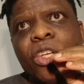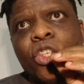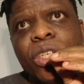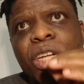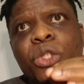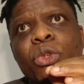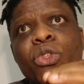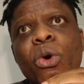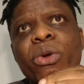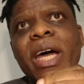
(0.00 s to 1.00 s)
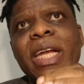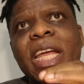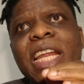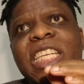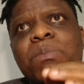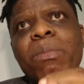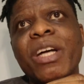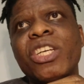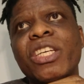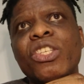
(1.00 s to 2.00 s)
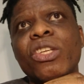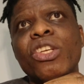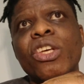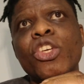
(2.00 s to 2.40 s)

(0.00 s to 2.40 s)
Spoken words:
you need to know that in as much as